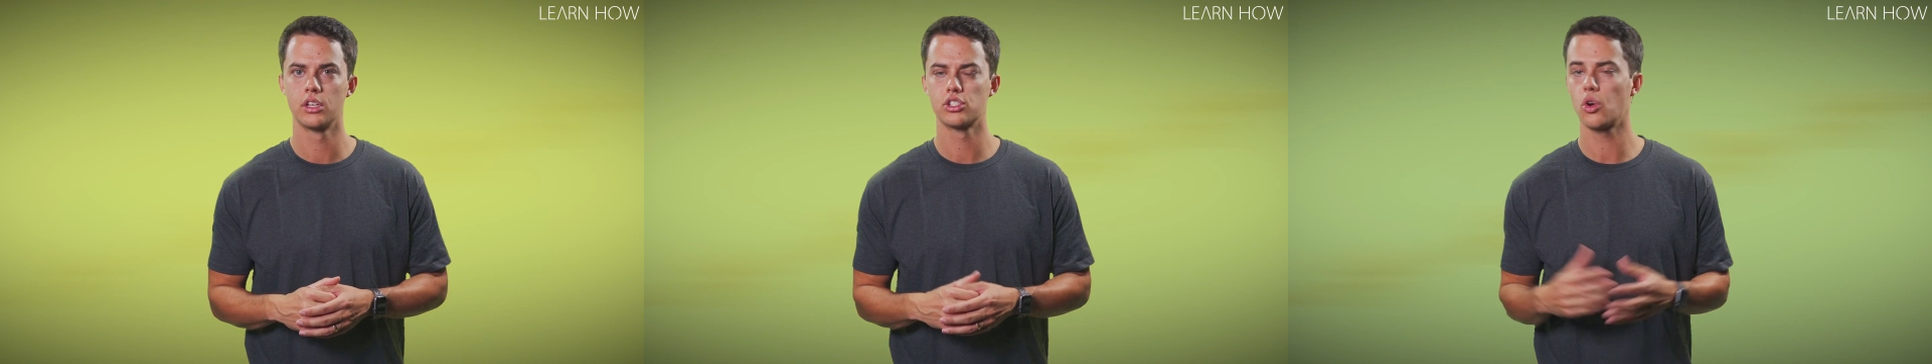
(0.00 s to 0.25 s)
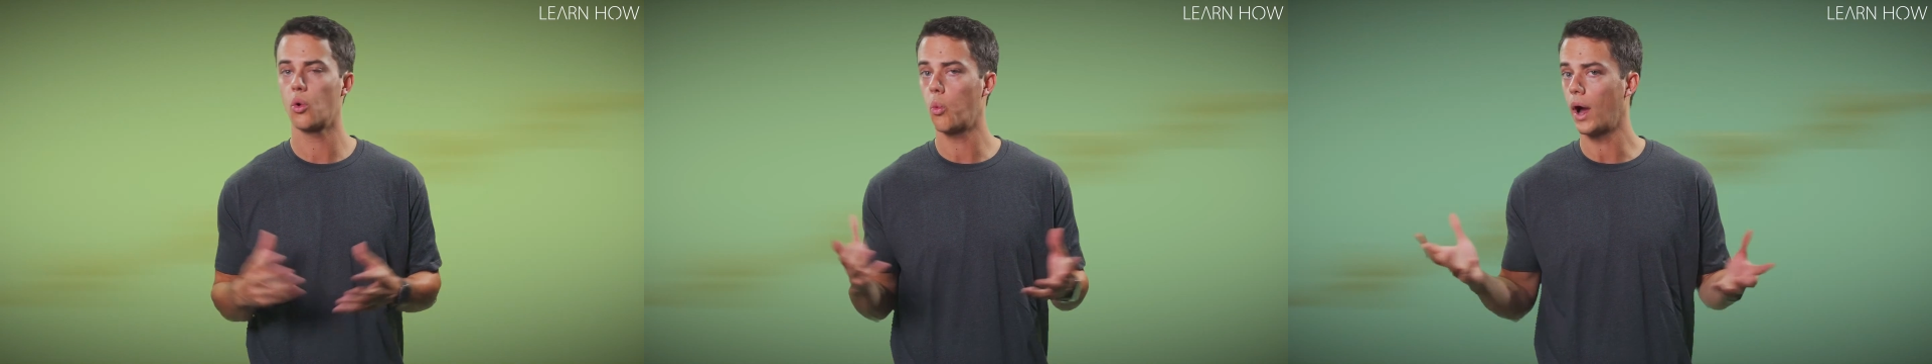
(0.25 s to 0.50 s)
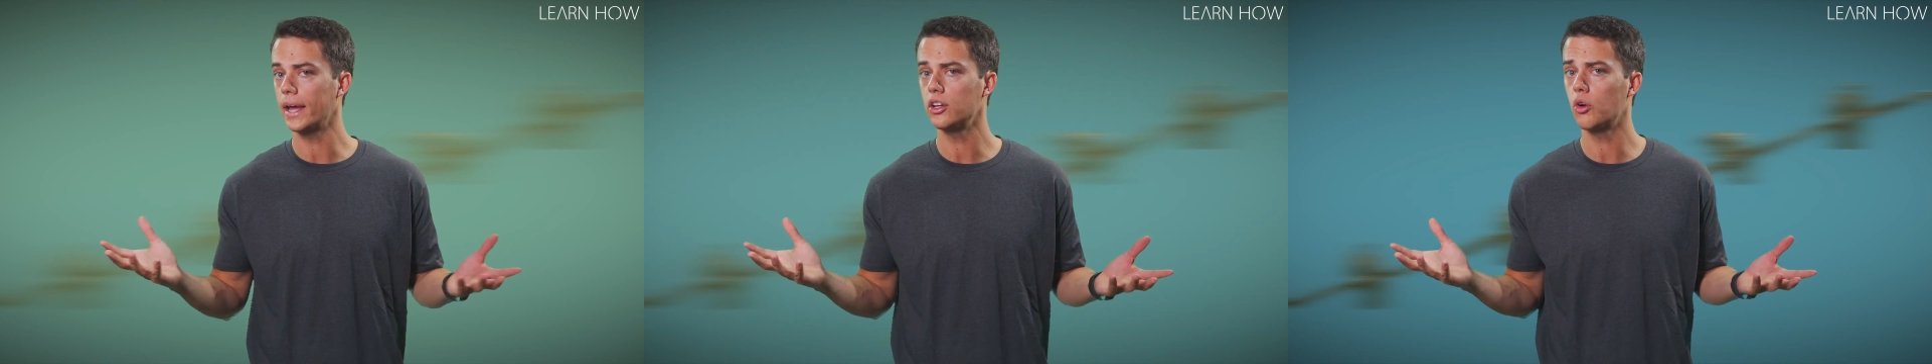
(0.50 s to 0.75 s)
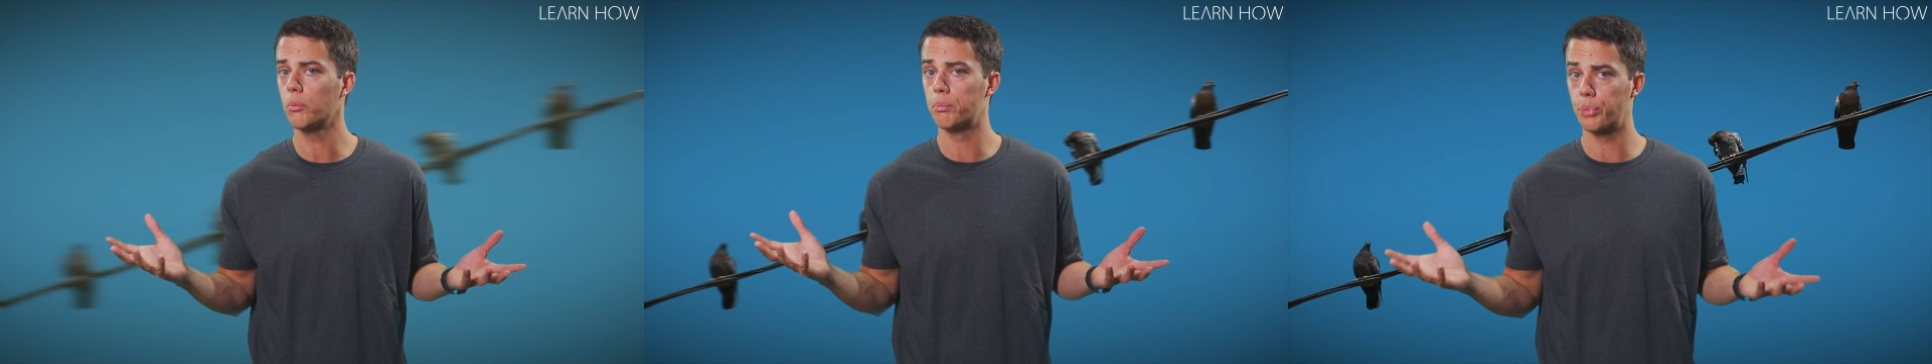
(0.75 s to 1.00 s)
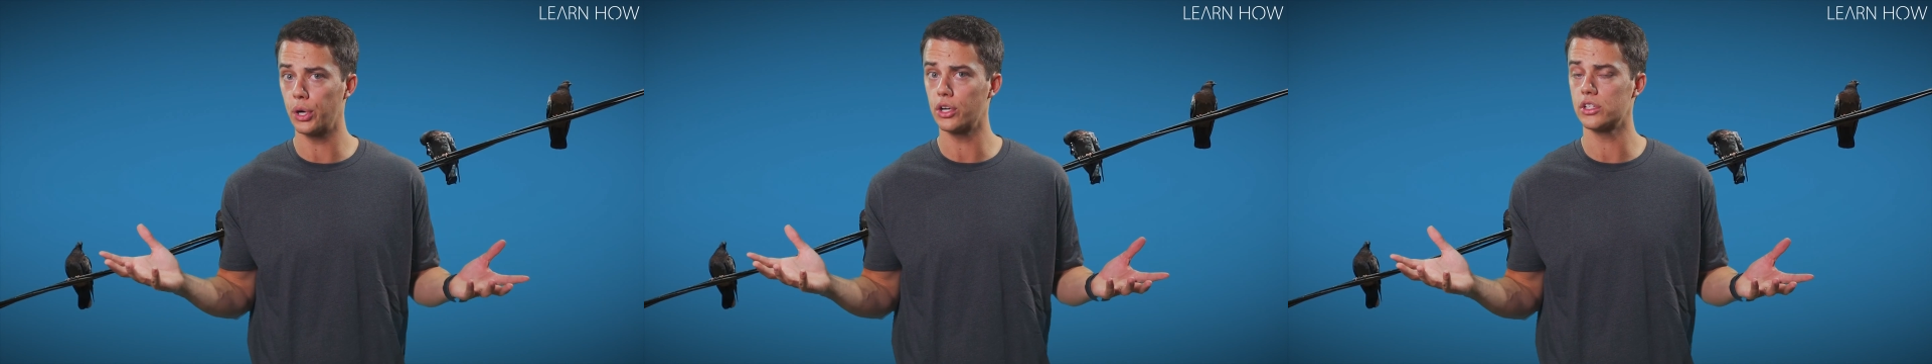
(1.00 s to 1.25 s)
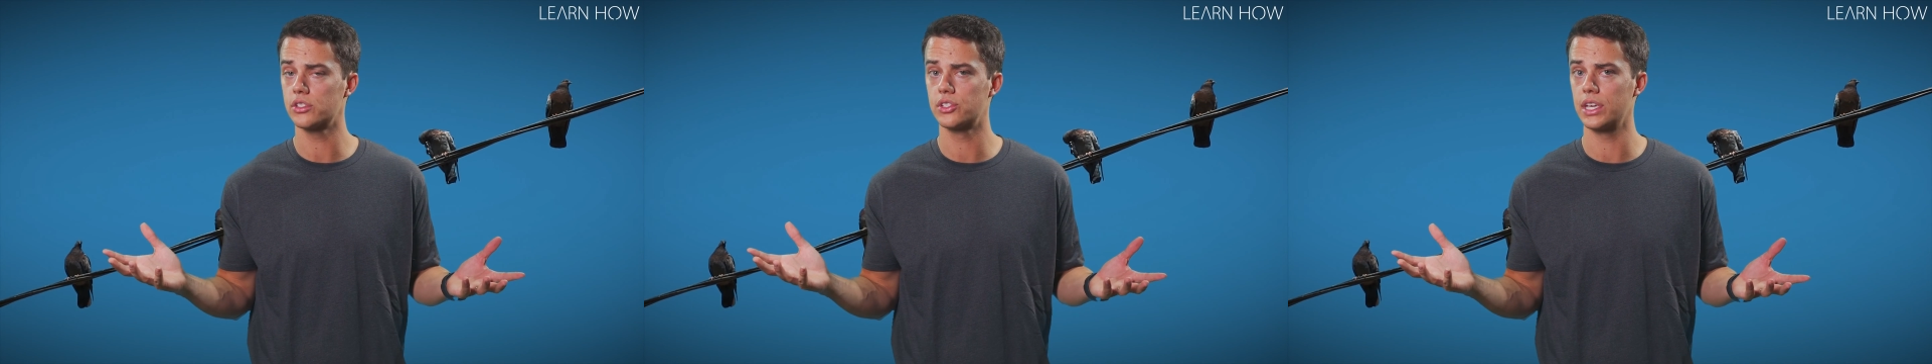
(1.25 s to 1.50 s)
so why don't
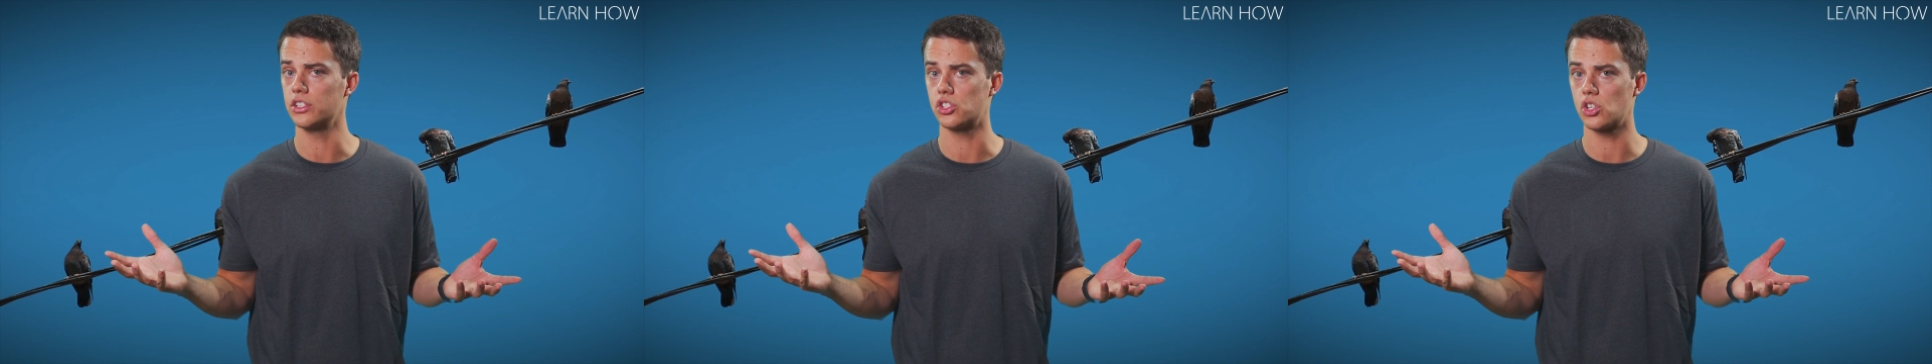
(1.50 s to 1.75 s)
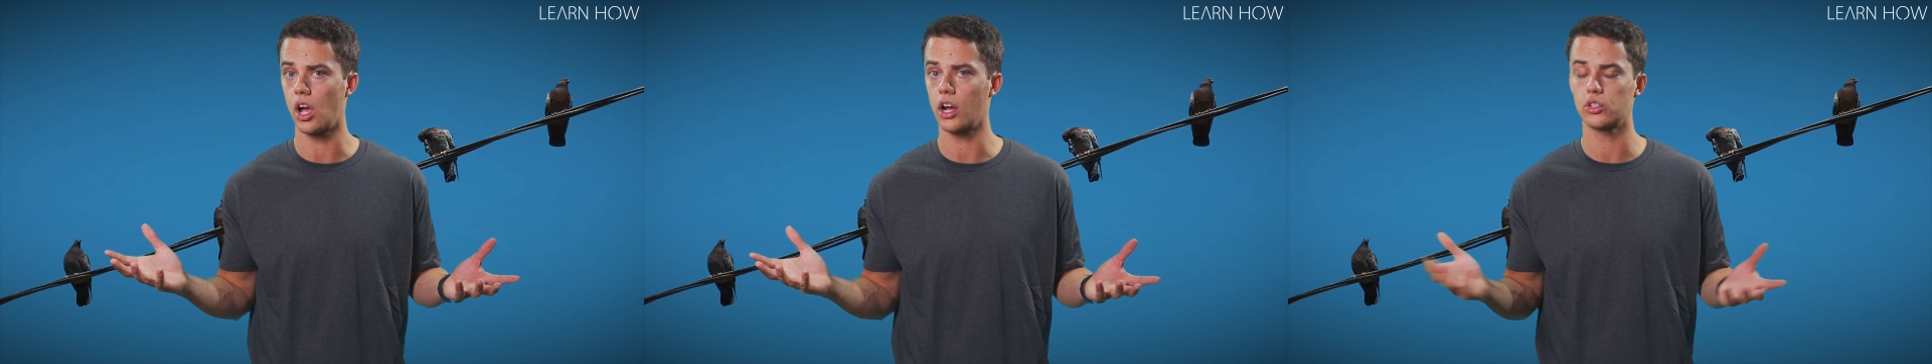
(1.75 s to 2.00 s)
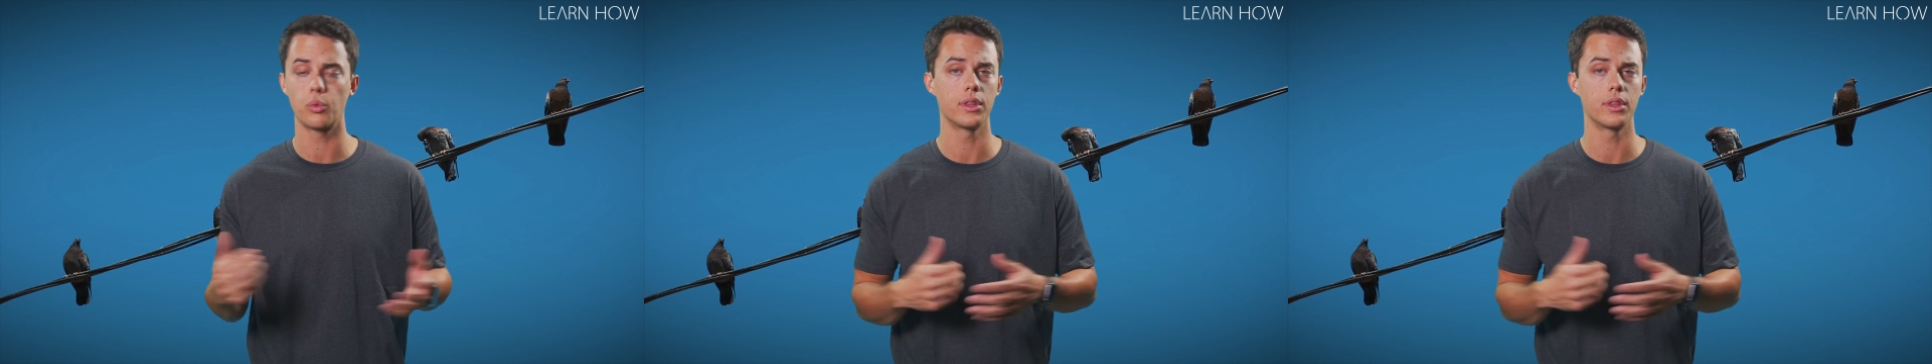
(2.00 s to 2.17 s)
birds get shocked